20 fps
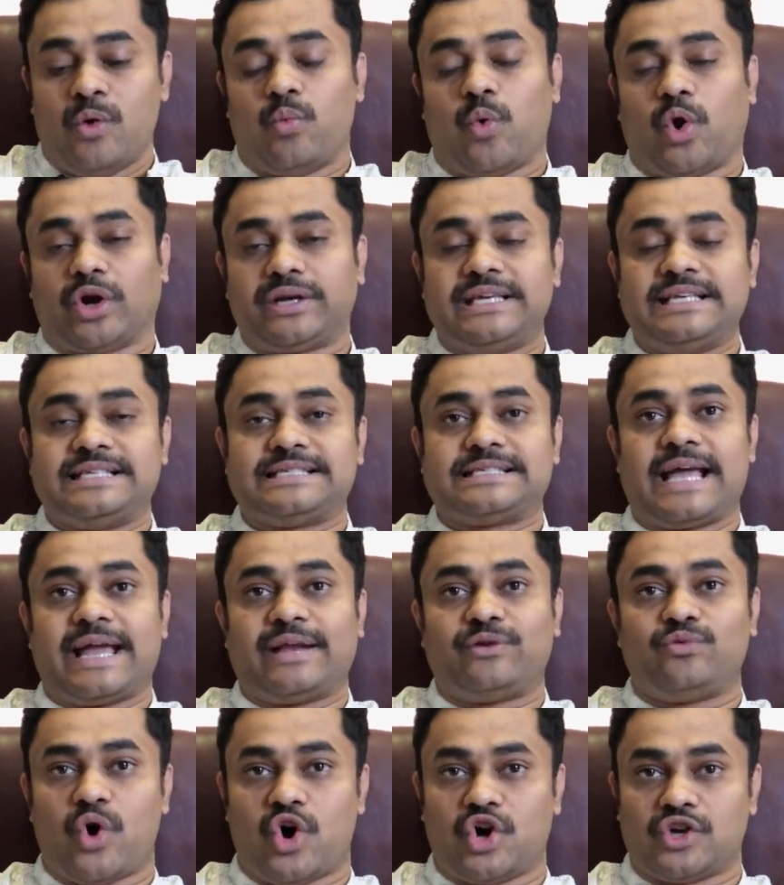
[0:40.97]
What he
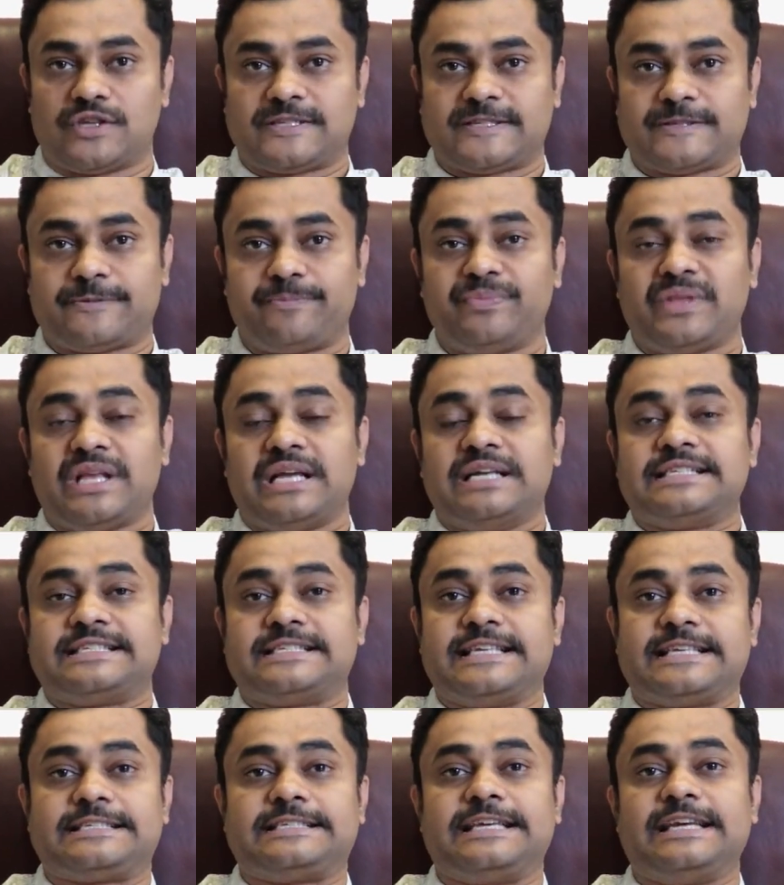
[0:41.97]
said was
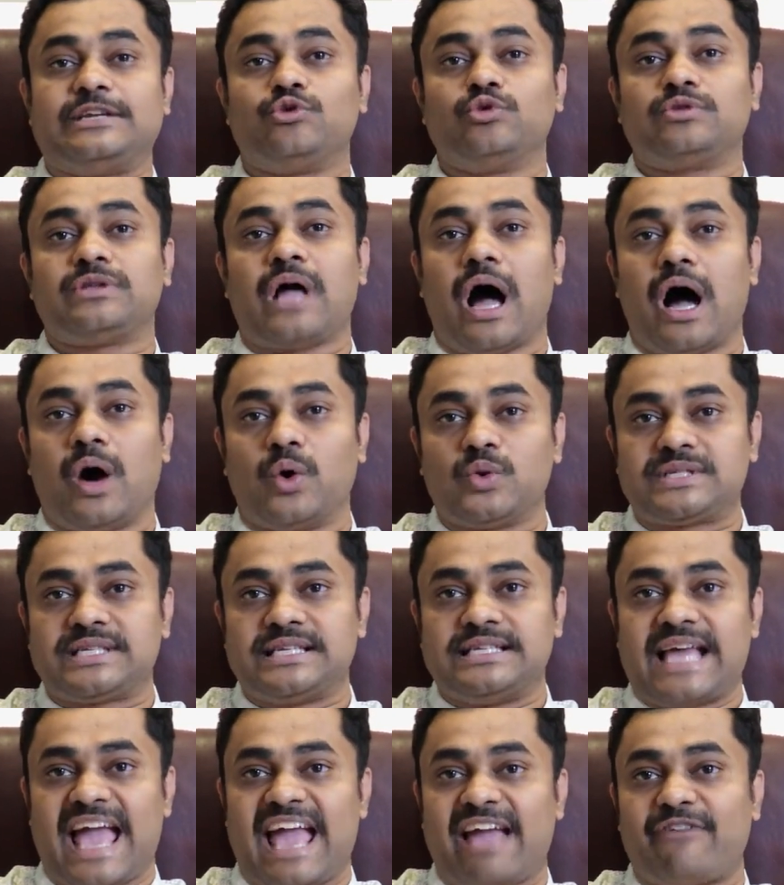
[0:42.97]

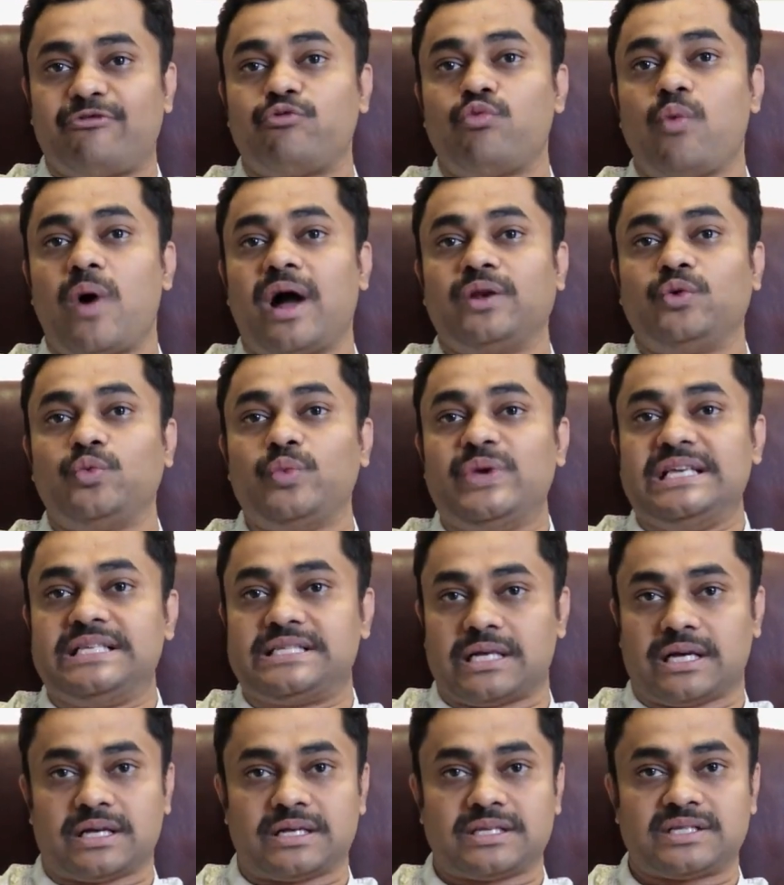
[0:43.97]
62,000 F1
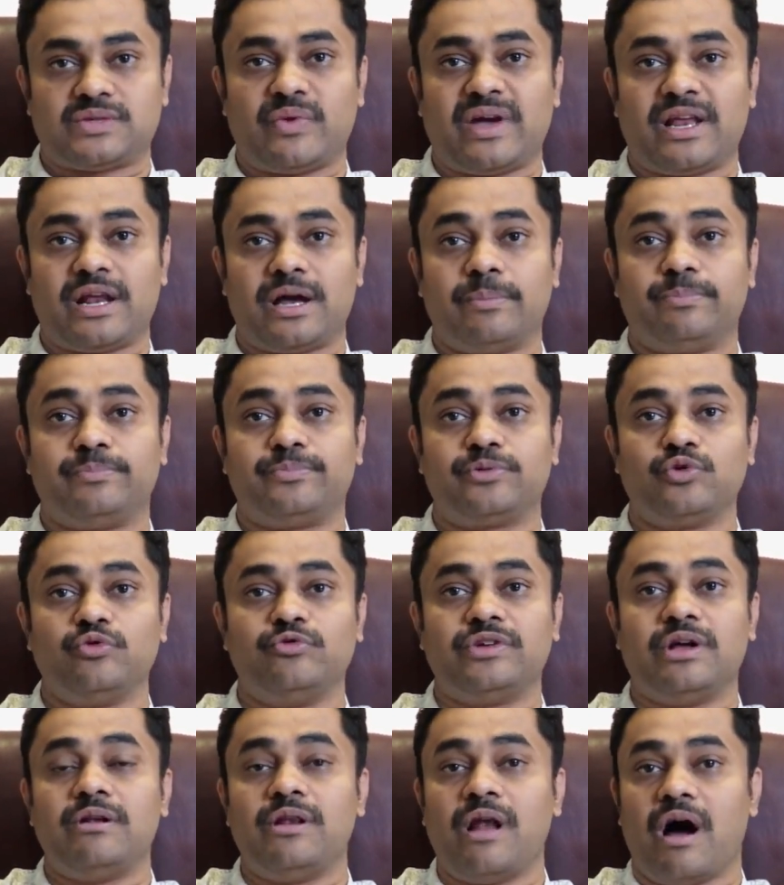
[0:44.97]
visas were
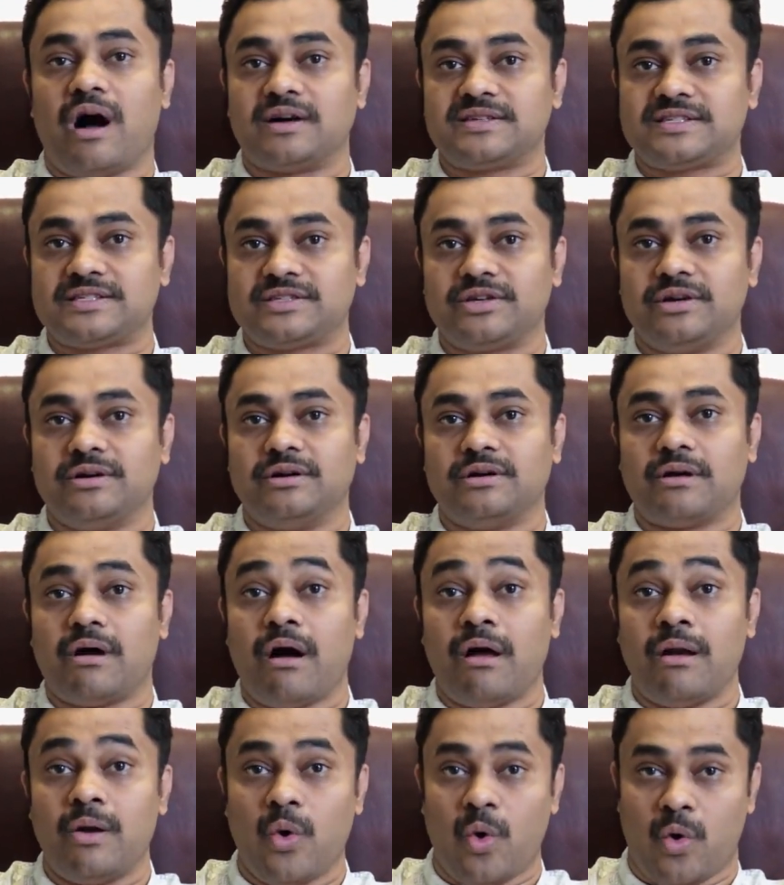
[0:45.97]
approved last year
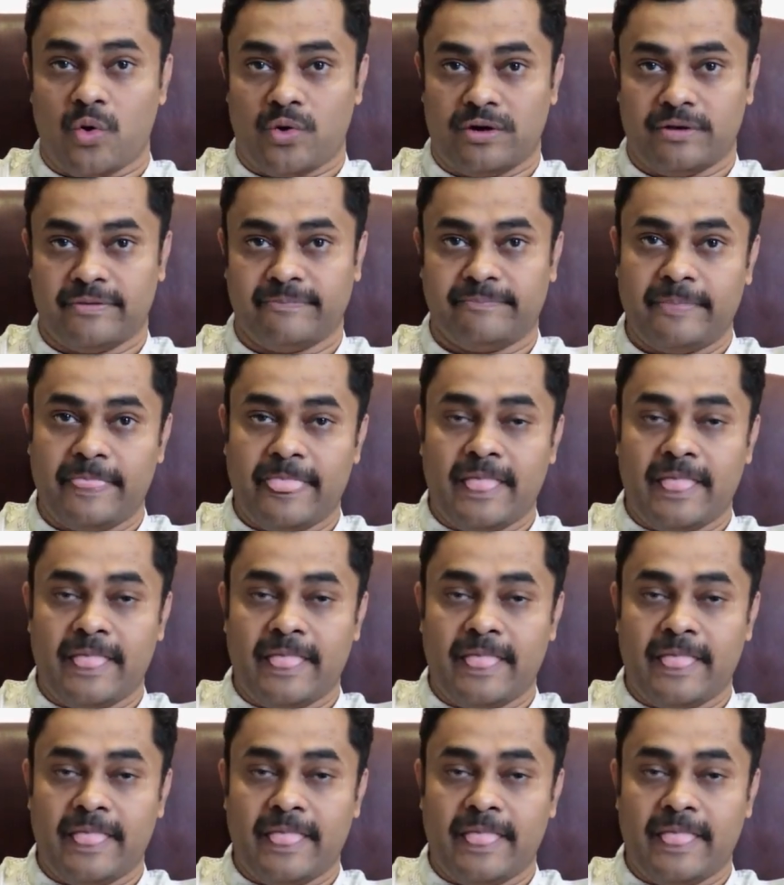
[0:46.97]
alone.